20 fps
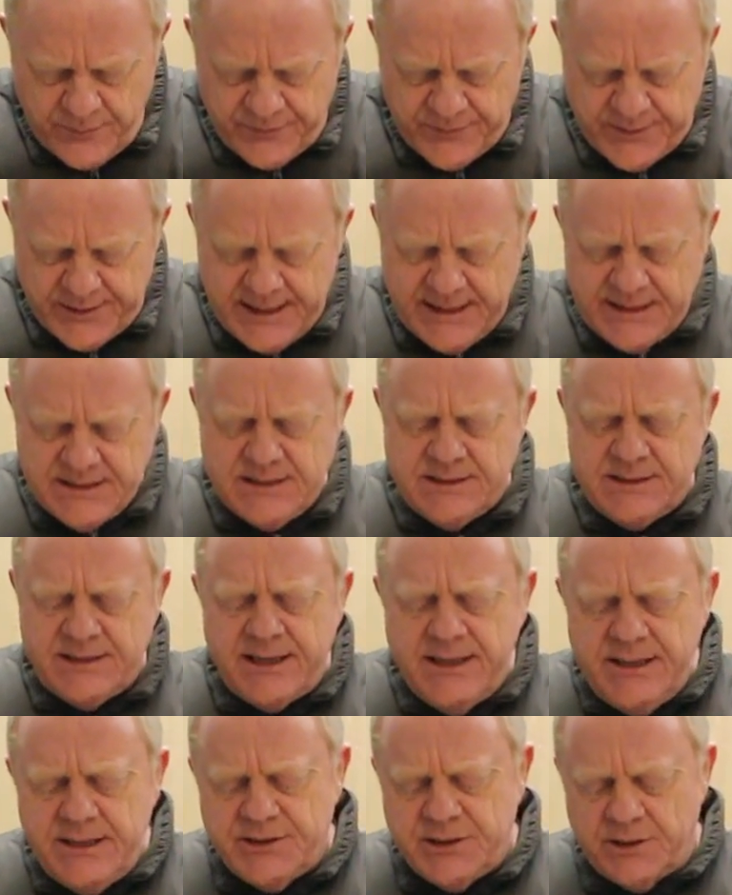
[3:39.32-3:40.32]
the next
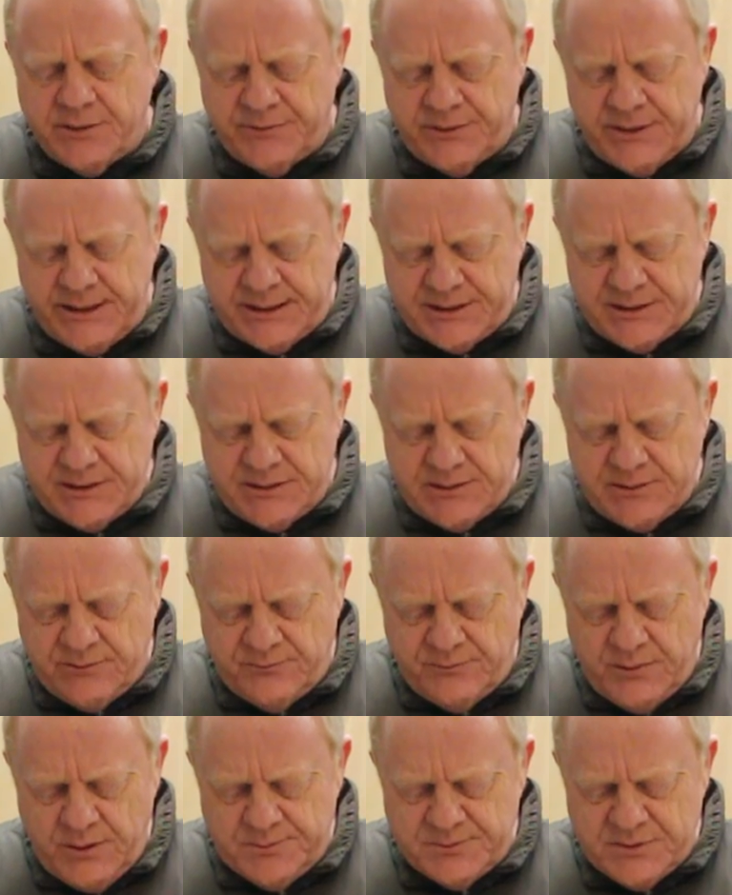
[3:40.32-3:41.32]
stage on this,
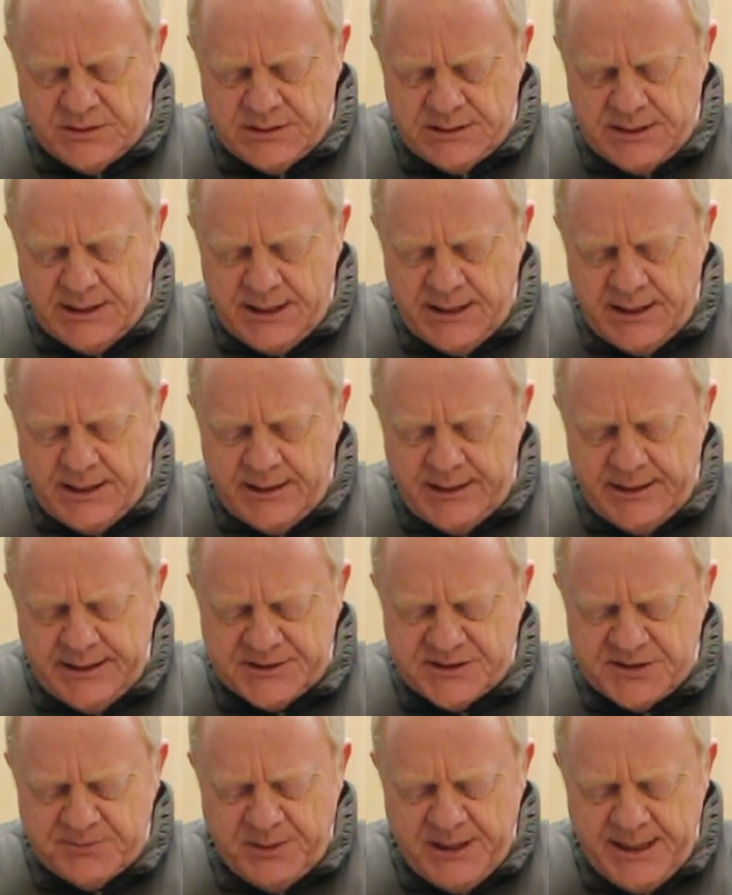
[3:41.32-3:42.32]
Rob's uh,
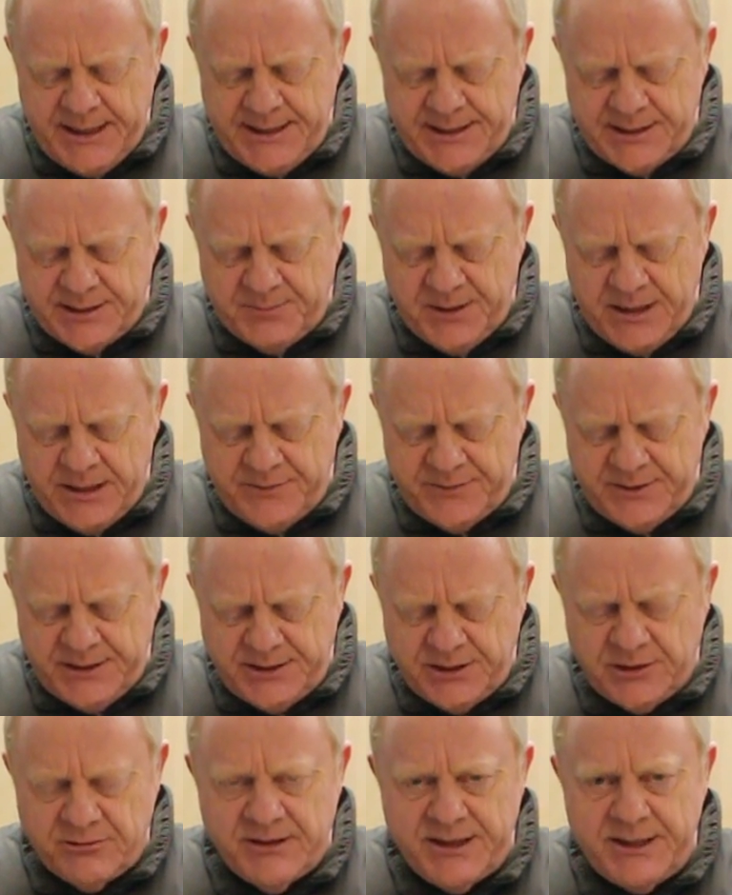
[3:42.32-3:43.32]
explained about the
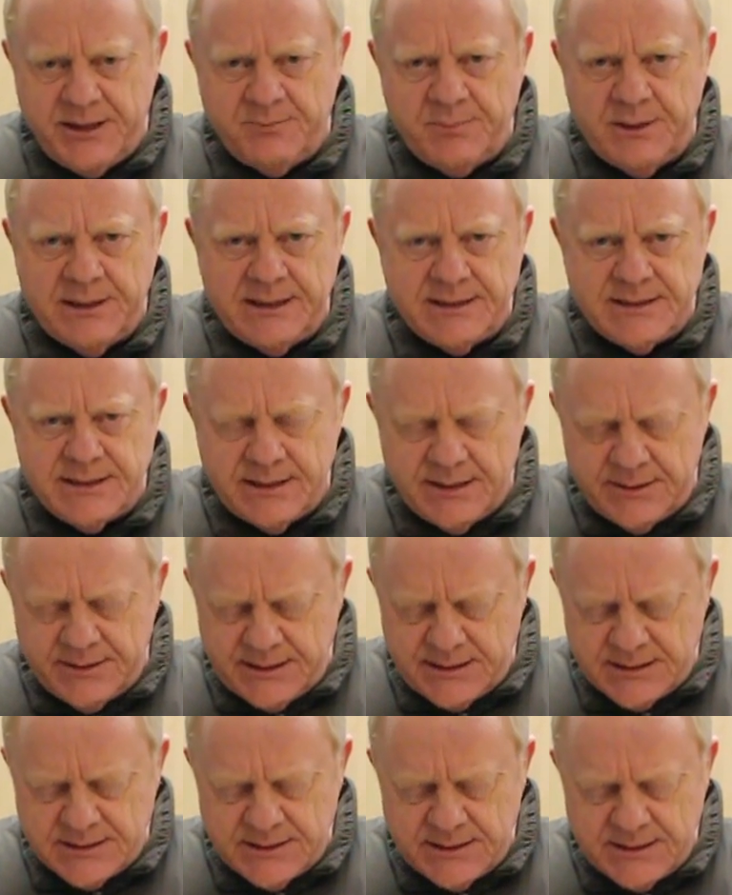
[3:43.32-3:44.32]
degradability of
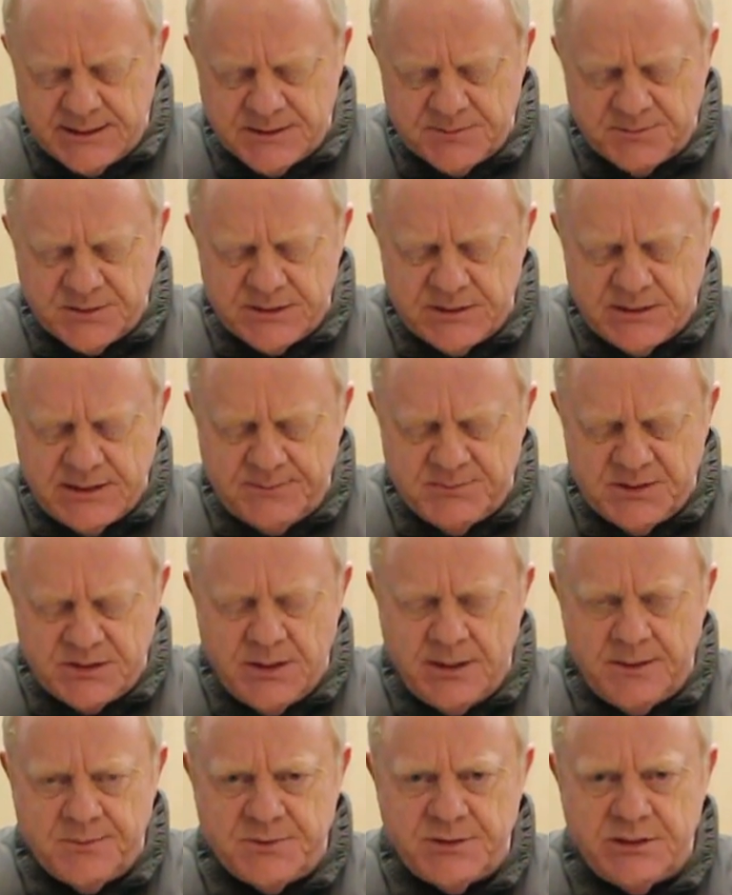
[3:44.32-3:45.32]
these things, but
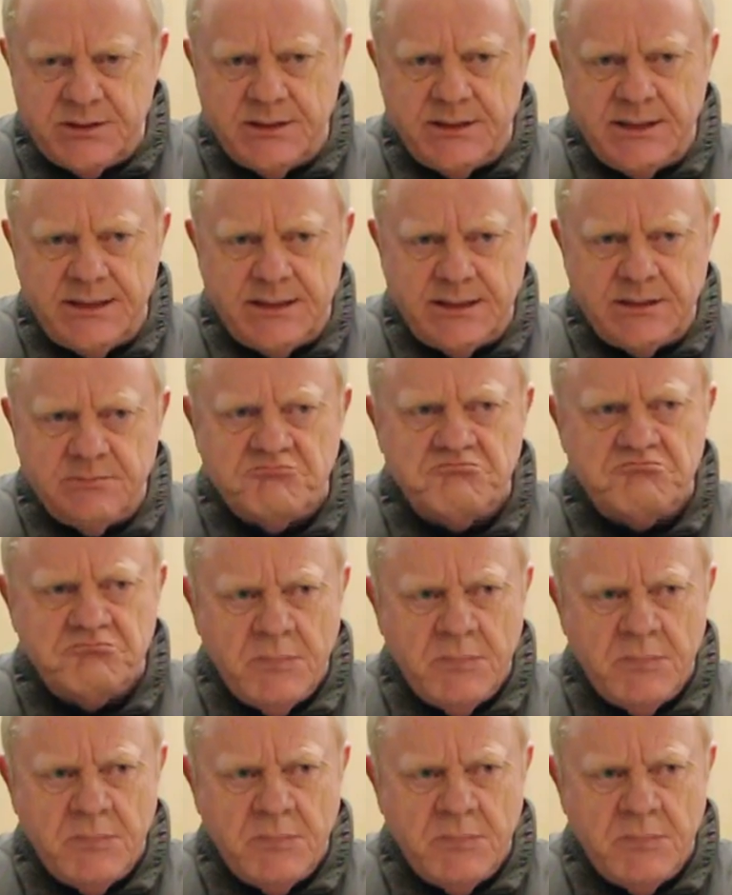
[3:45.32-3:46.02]
sometimes you need